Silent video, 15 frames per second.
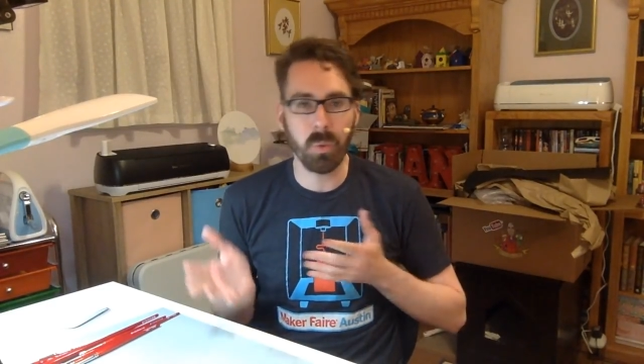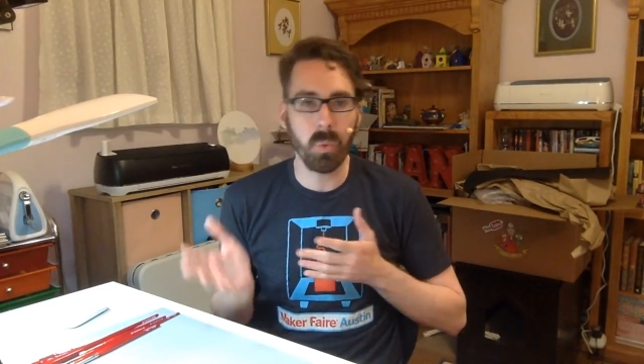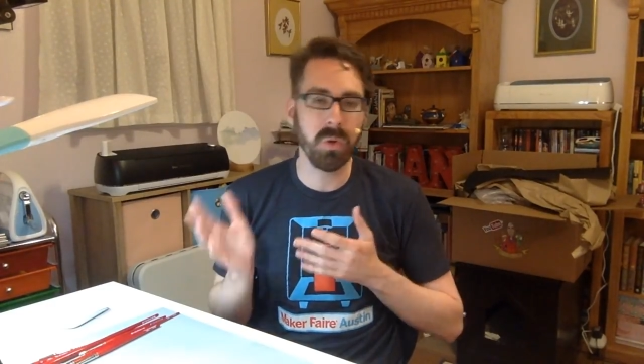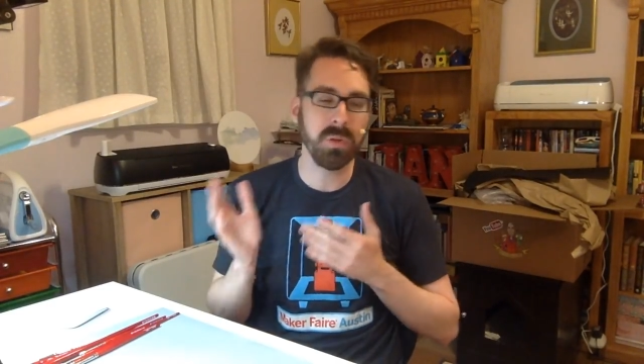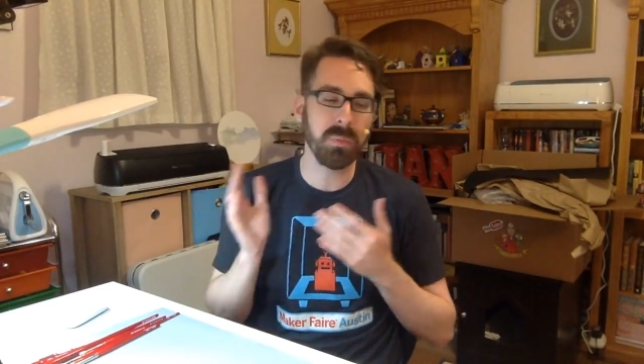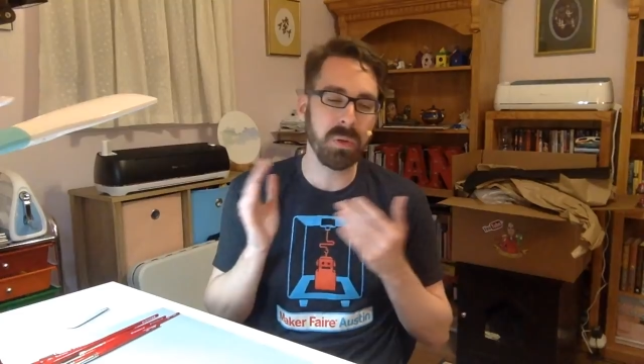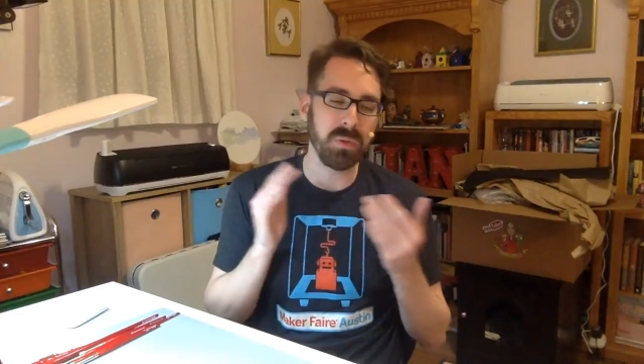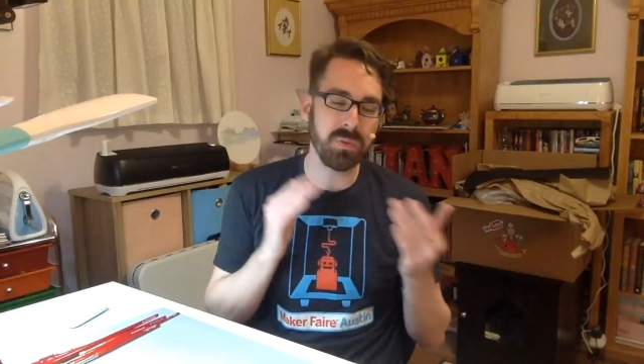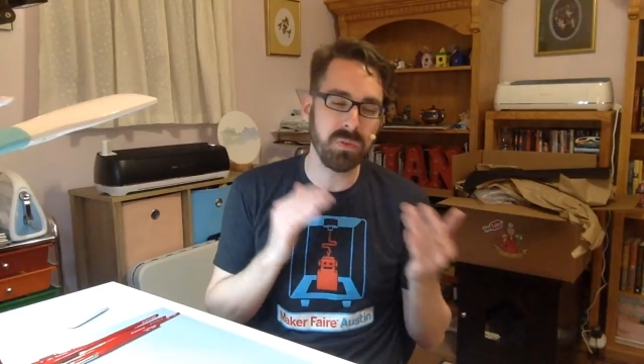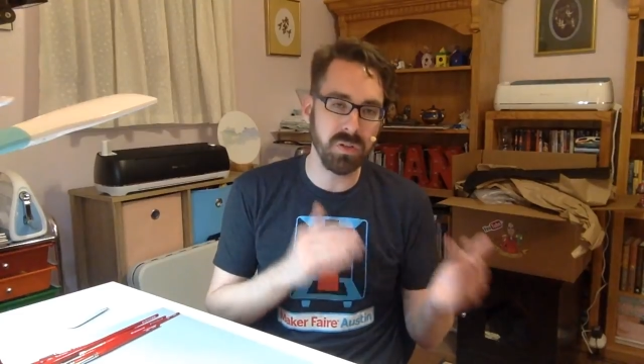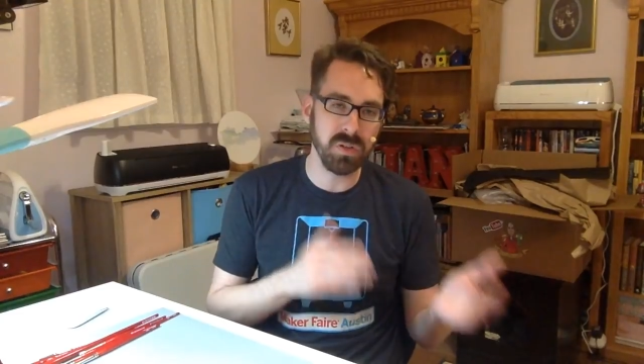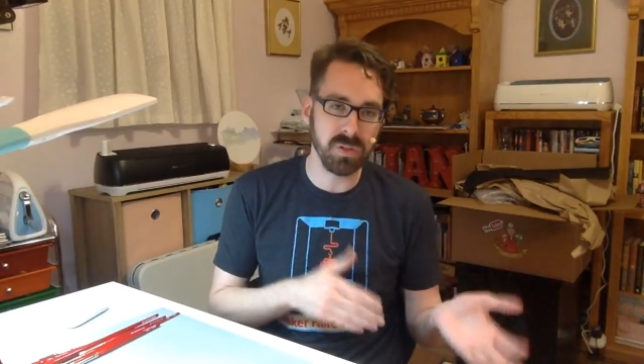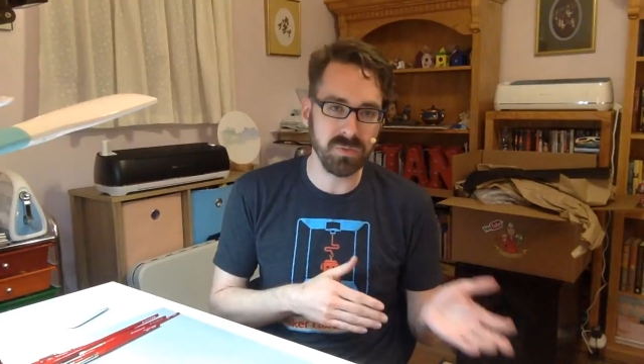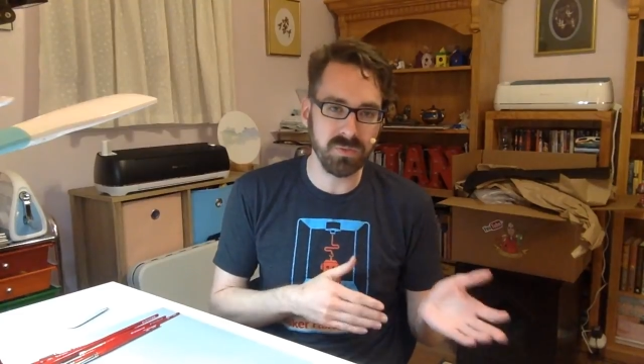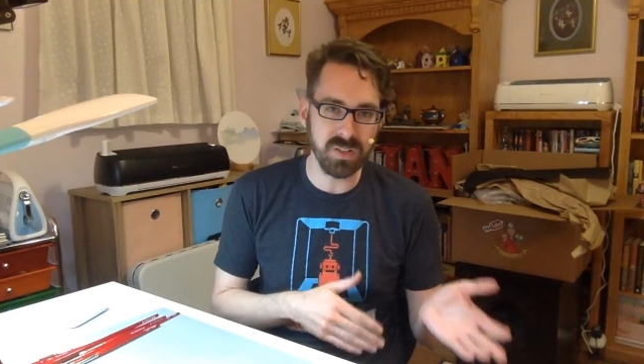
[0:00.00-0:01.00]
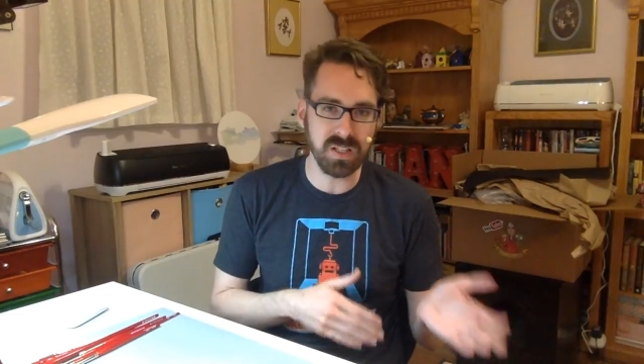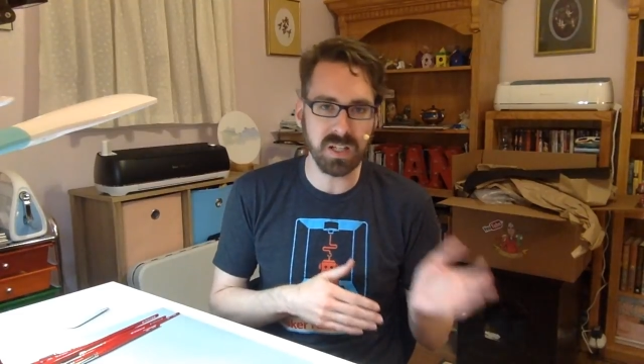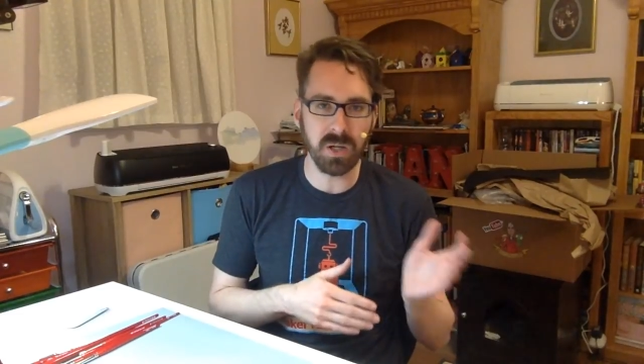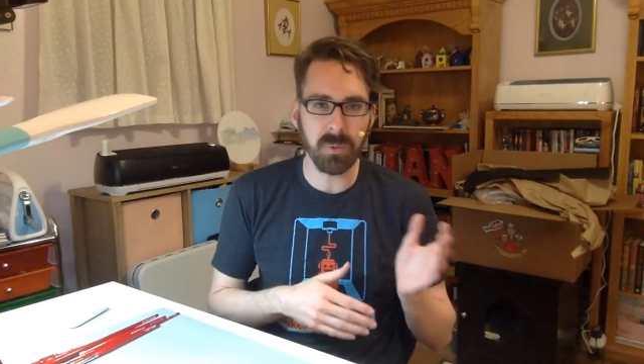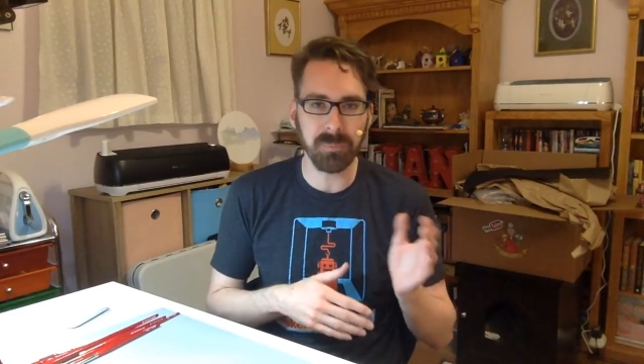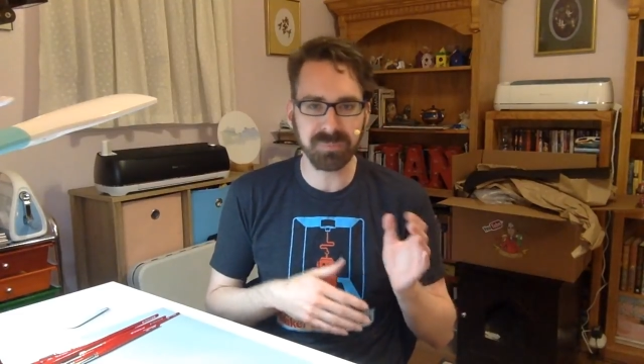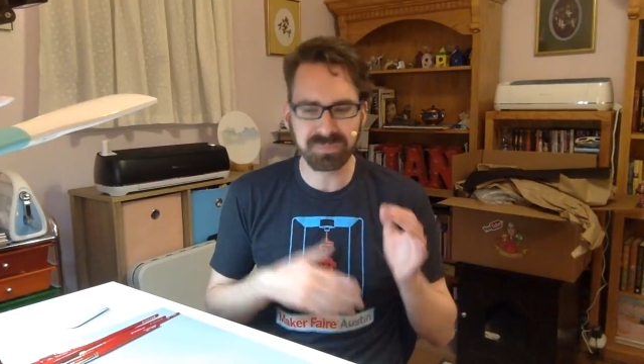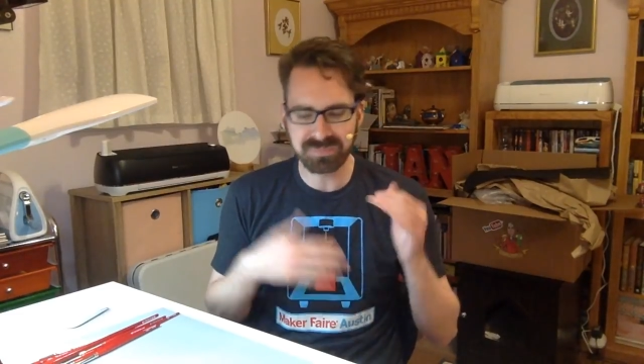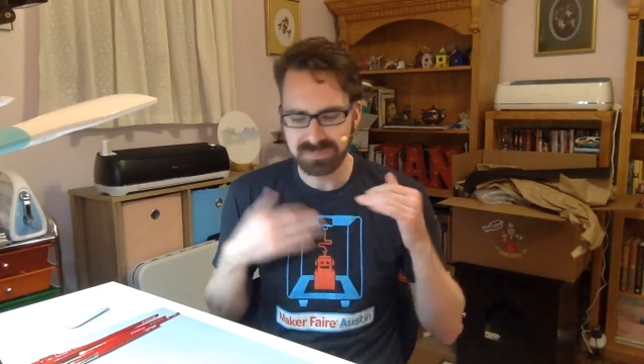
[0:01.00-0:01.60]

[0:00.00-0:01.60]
or post a new video.